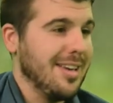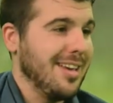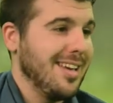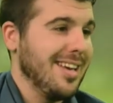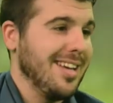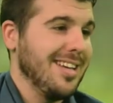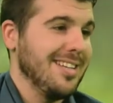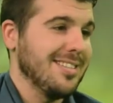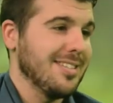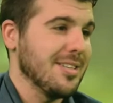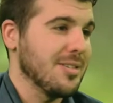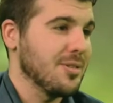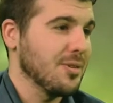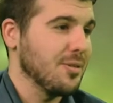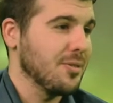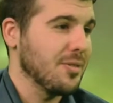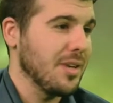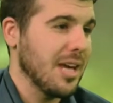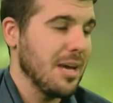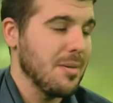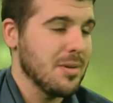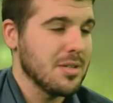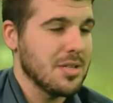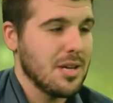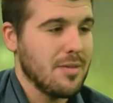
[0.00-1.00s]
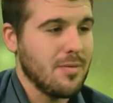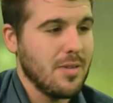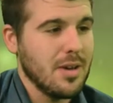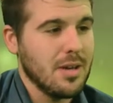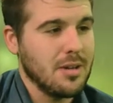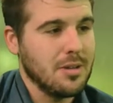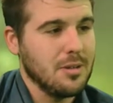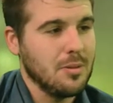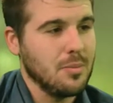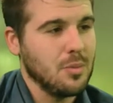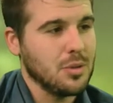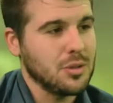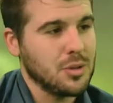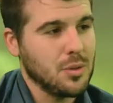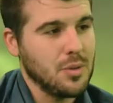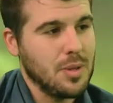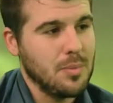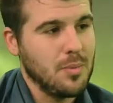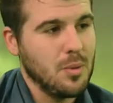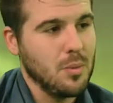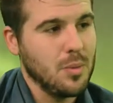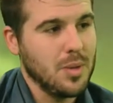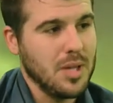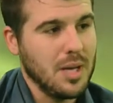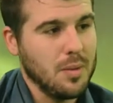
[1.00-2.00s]
it's a tough game, it's FA Cup. What's going to
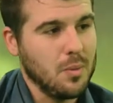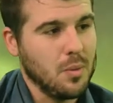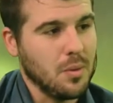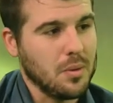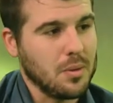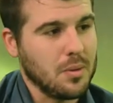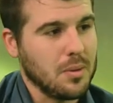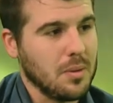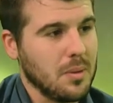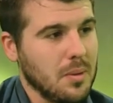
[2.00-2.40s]
happen with that one?